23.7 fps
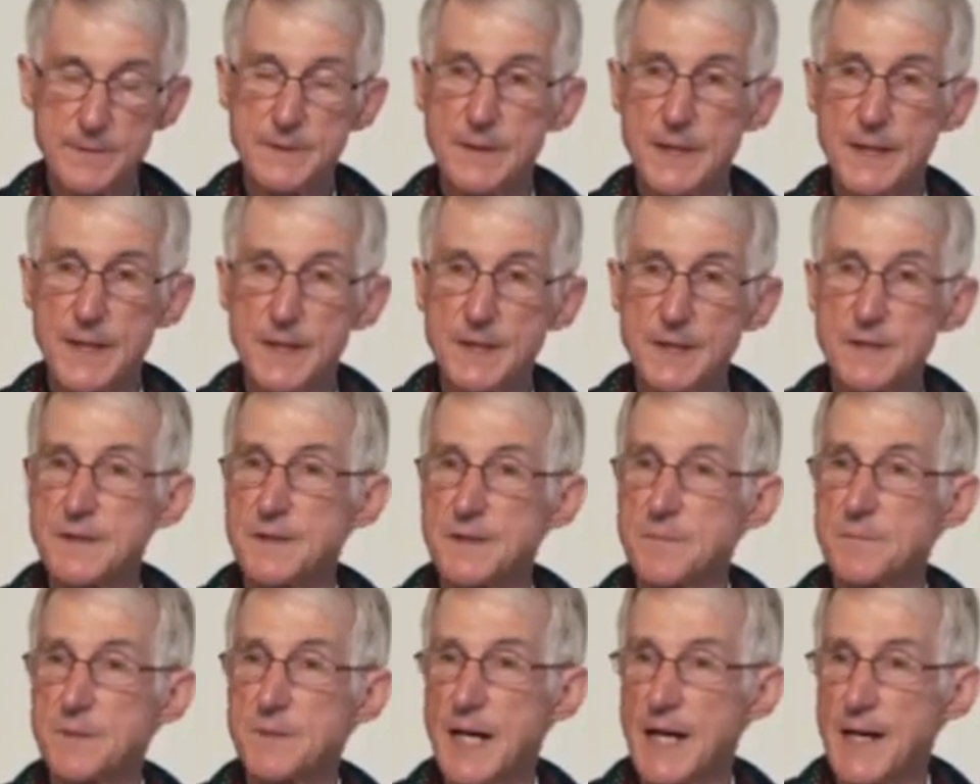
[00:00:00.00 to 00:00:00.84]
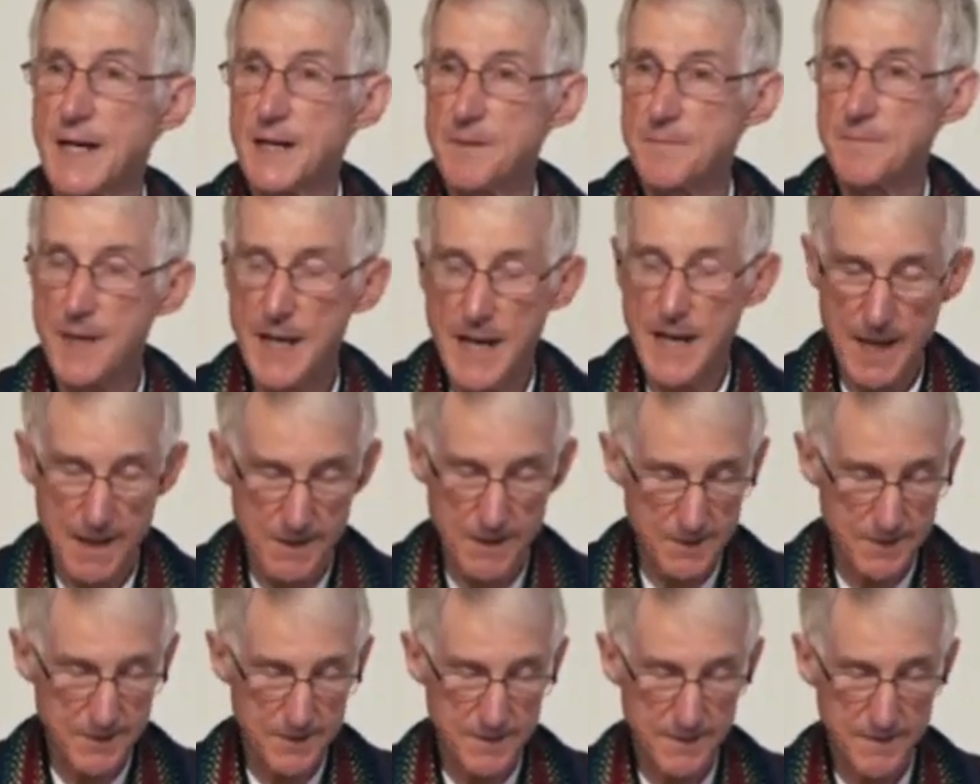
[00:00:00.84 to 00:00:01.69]
Take some time
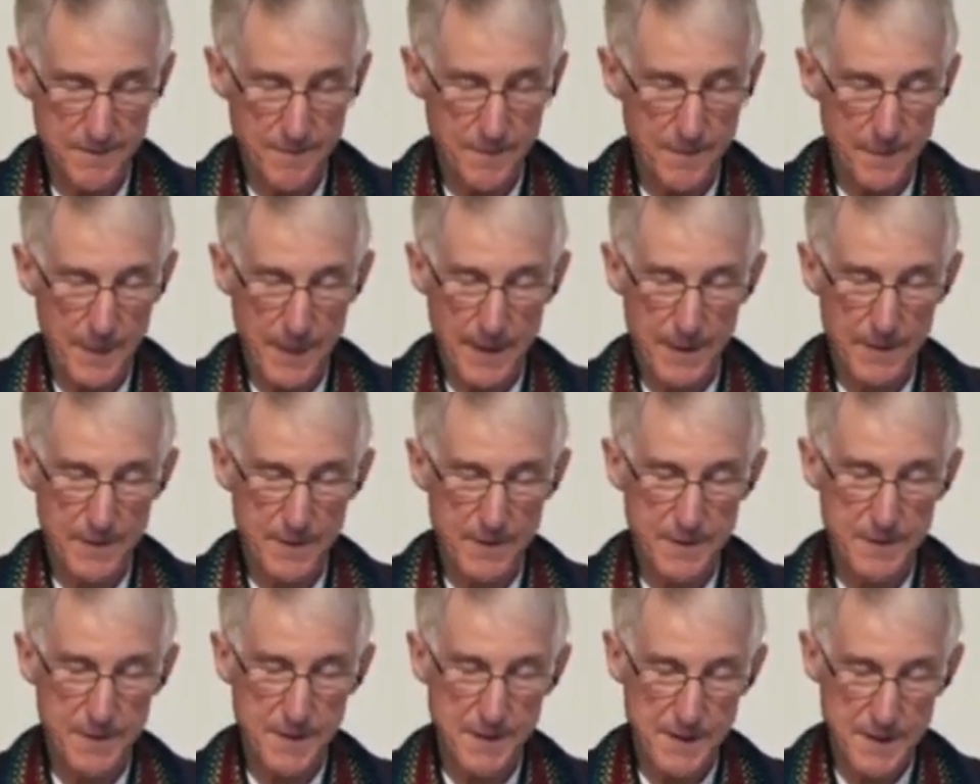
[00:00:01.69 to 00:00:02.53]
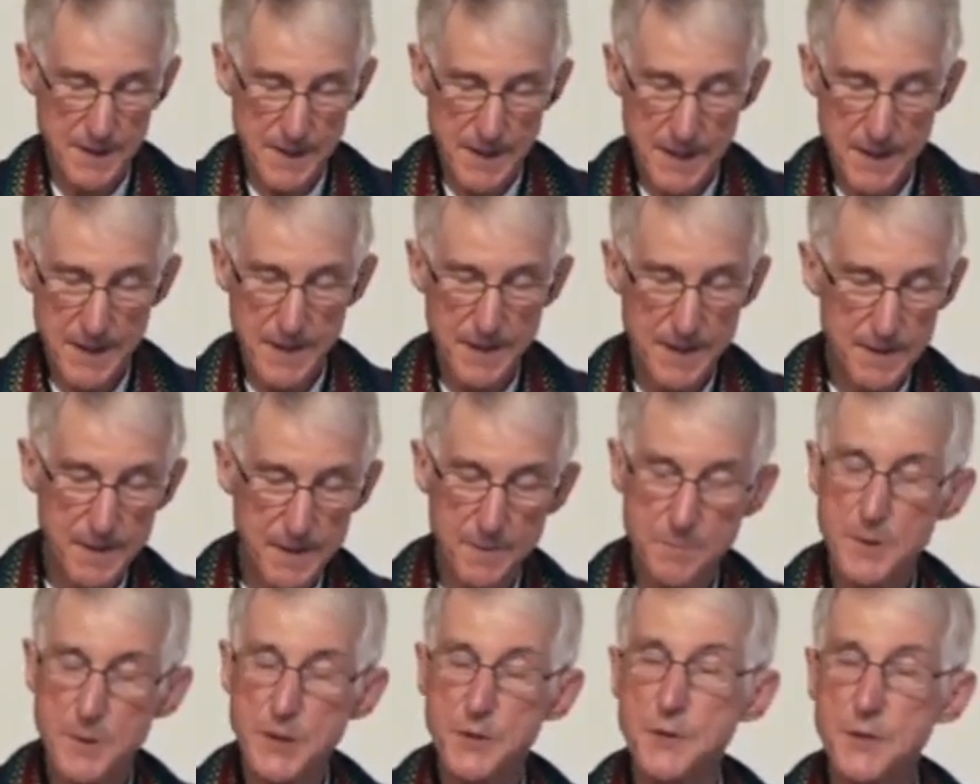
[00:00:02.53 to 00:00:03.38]
now to see the
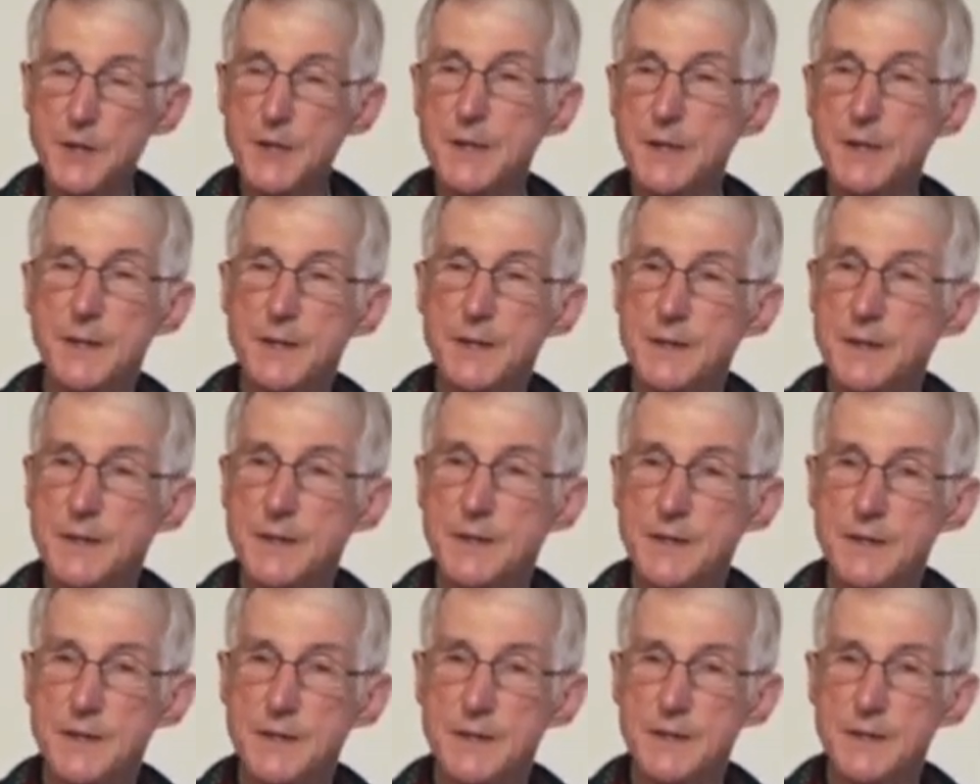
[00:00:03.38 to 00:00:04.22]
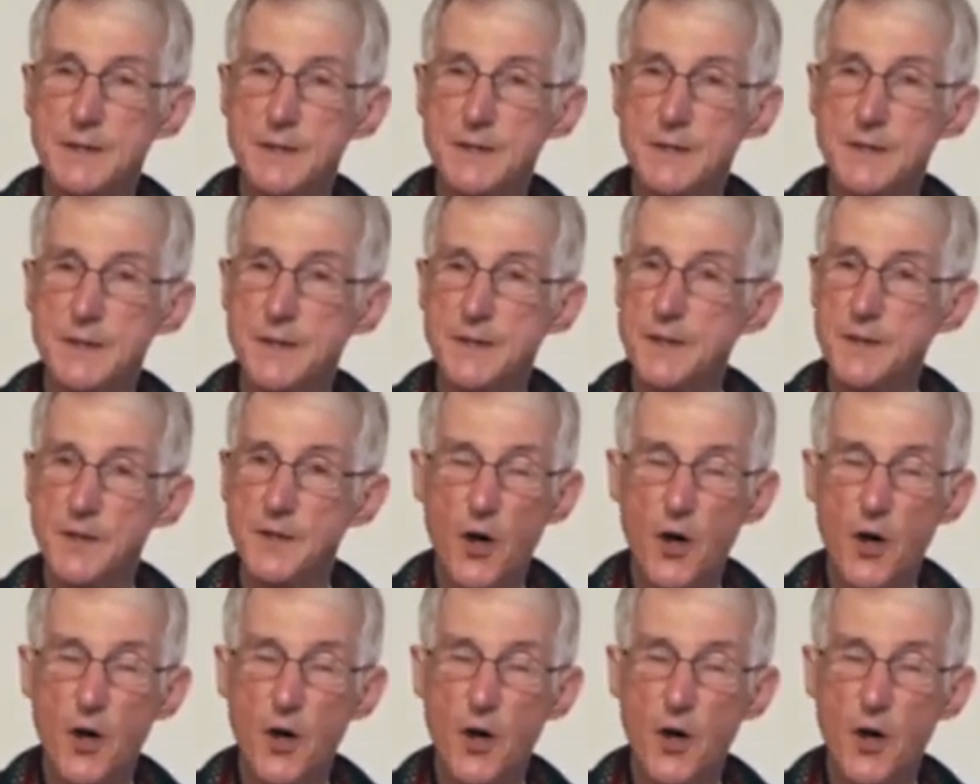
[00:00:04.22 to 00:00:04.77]
beauty in